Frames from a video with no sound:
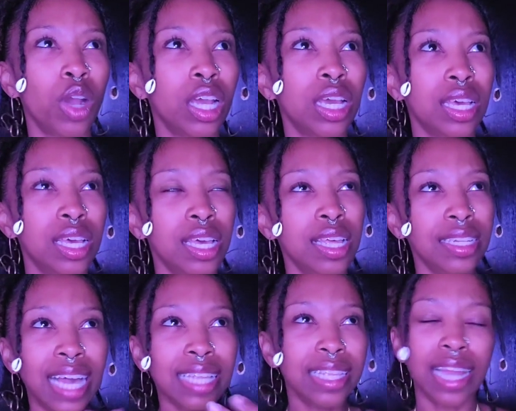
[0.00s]
or
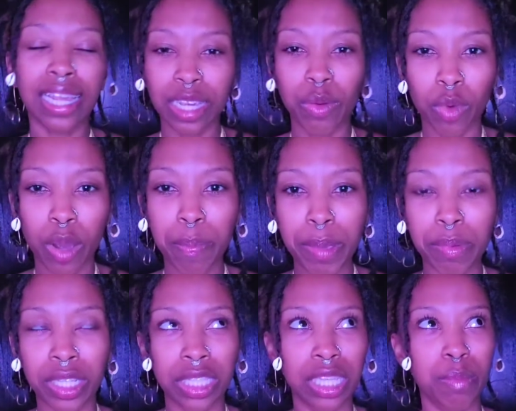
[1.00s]
not that I didn't want
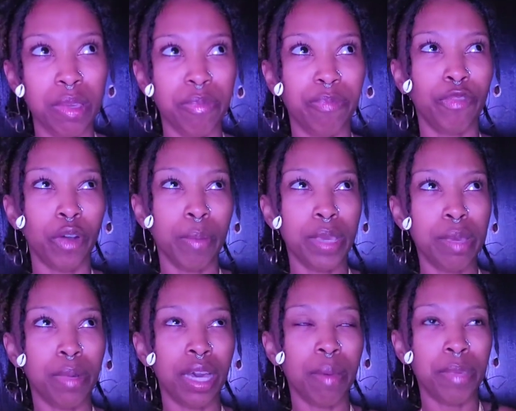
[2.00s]
people to see me for me,
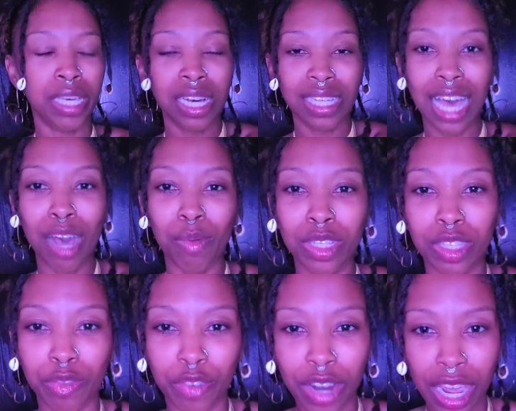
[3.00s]
but because I was
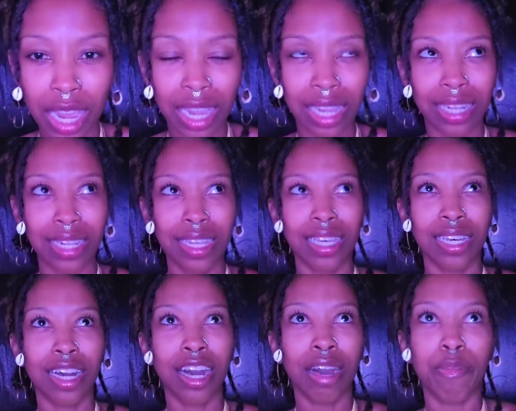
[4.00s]
afraid
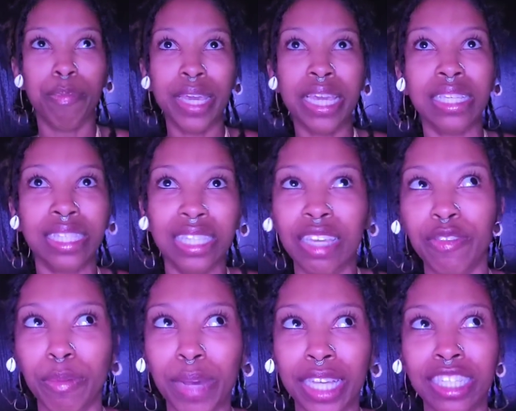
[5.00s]
of being seen
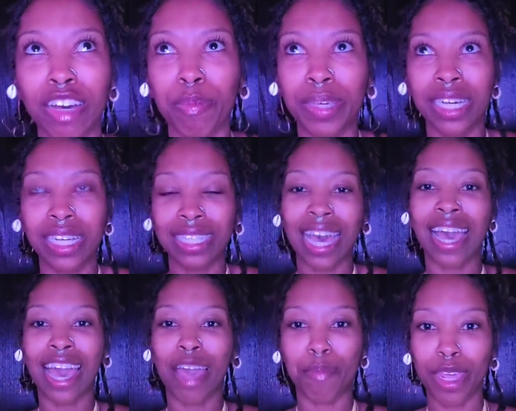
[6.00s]
for myself, because I
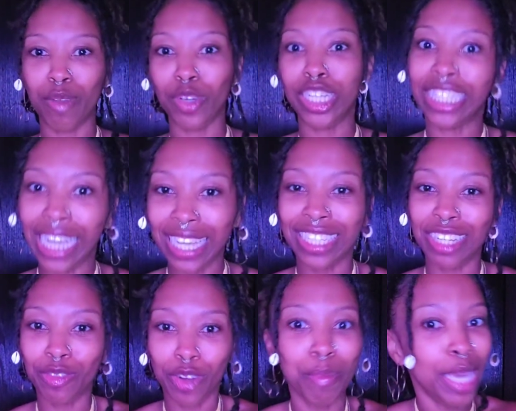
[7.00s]
had been
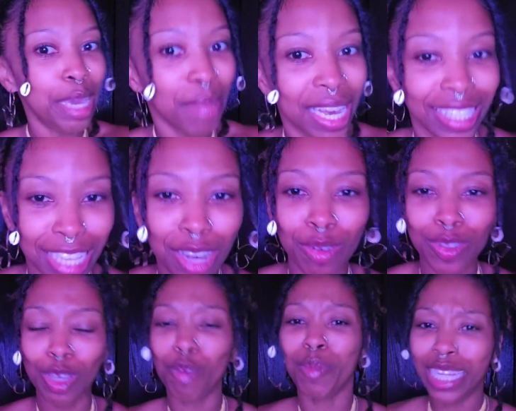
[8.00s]
rejected for being myself
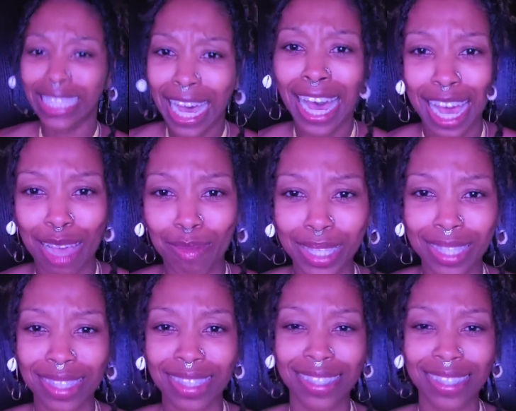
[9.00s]
so many times.